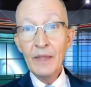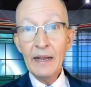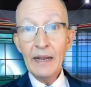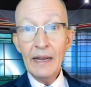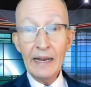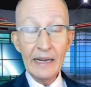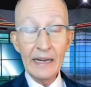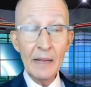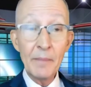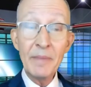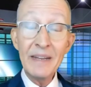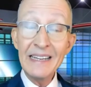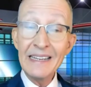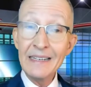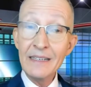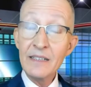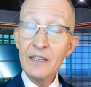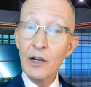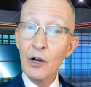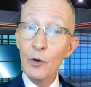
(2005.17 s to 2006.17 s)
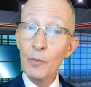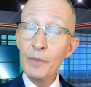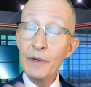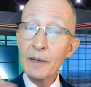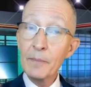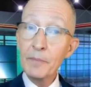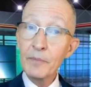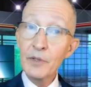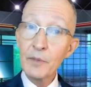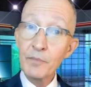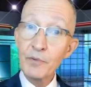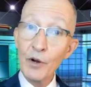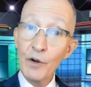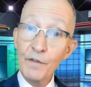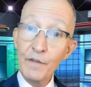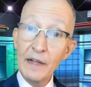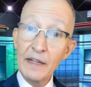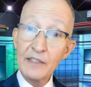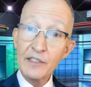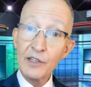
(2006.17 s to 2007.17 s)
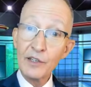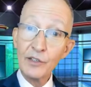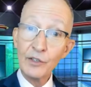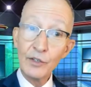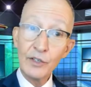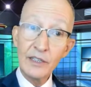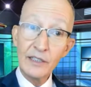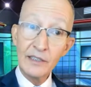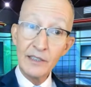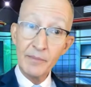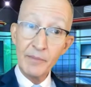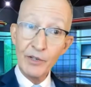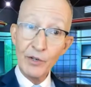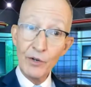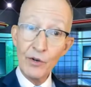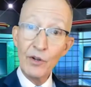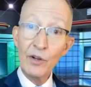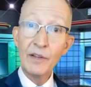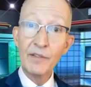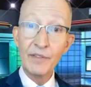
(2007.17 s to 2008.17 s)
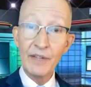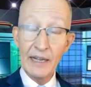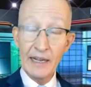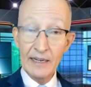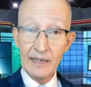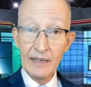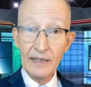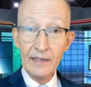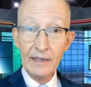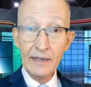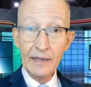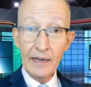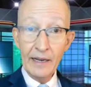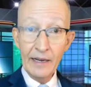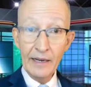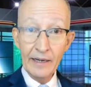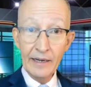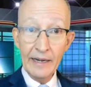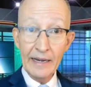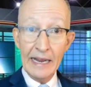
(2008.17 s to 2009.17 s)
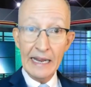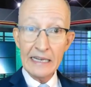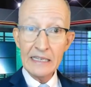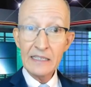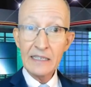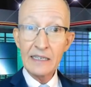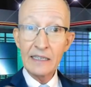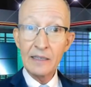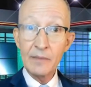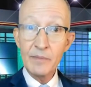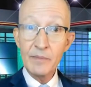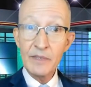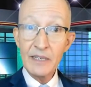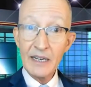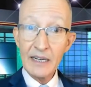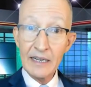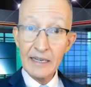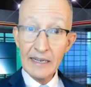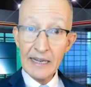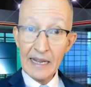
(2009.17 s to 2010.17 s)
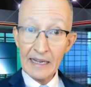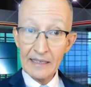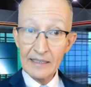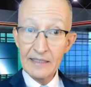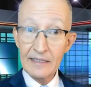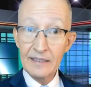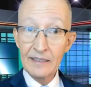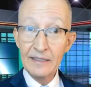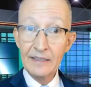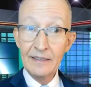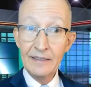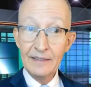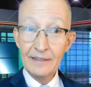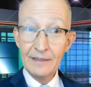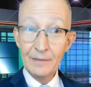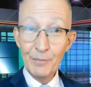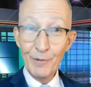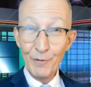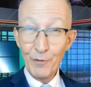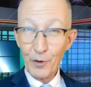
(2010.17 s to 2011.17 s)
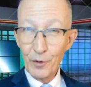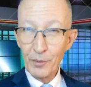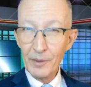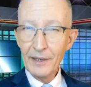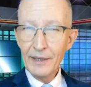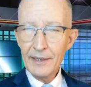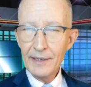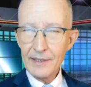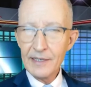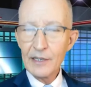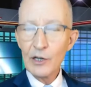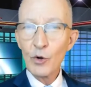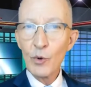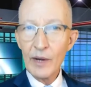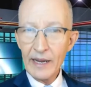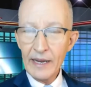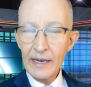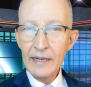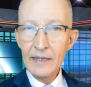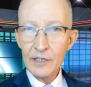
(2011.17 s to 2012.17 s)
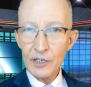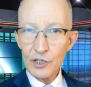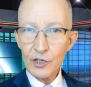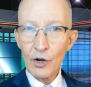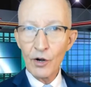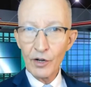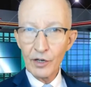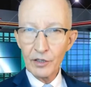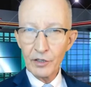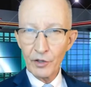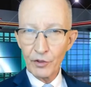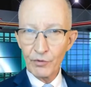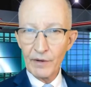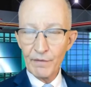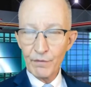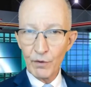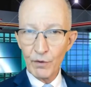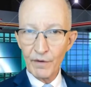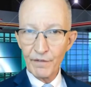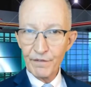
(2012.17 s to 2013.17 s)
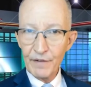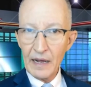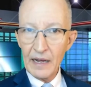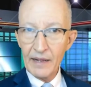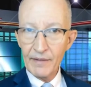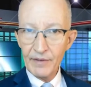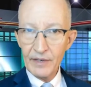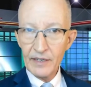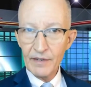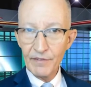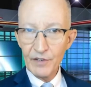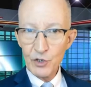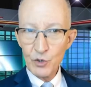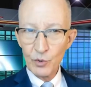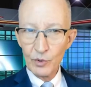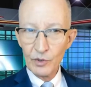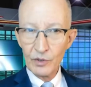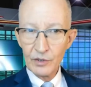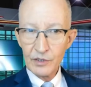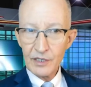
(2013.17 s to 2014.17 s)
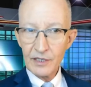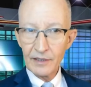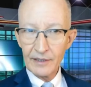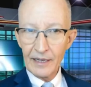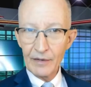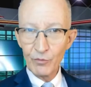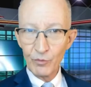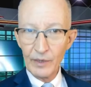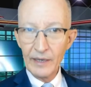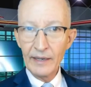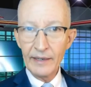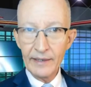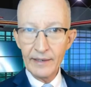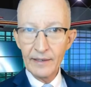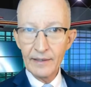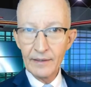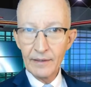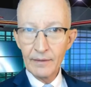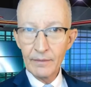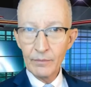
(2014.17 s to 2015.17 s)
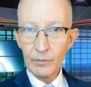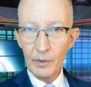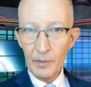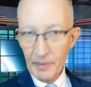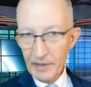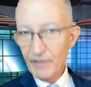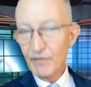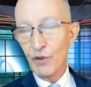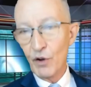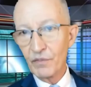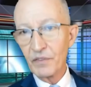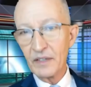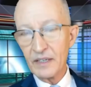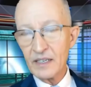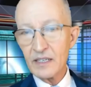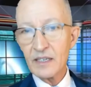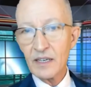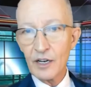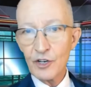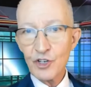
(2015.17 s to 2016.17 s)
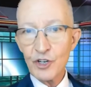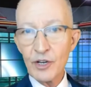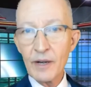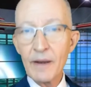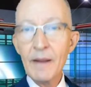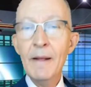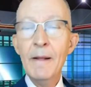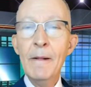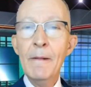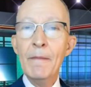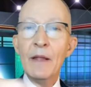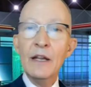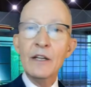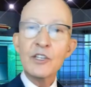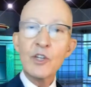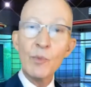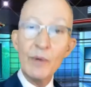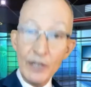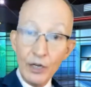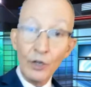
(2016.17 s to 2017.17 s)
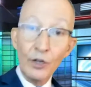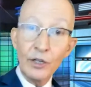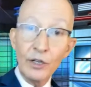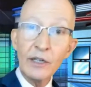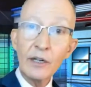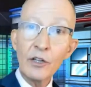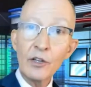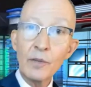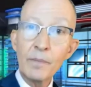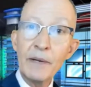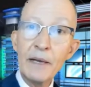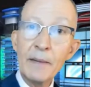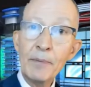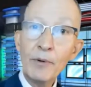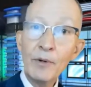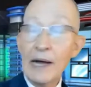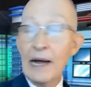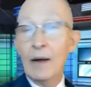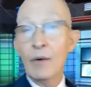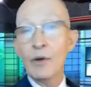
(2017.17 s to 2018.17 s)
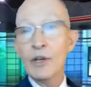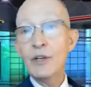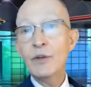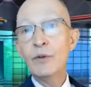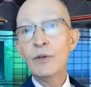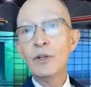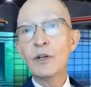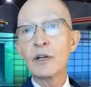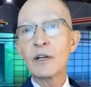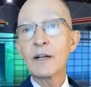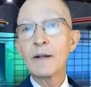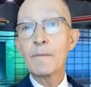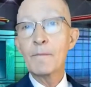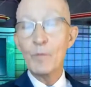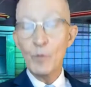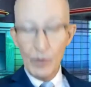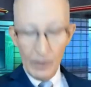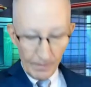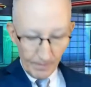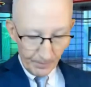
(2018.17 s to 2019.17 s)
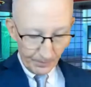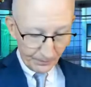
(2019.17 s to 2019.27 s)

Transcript: And I begin to open up their profiles and look at them and all of that and, and asking them to connect before really zeroing in to target the three, four, five individuals that really would be involved in the discussion. So when you look at other people, how are you look? Well,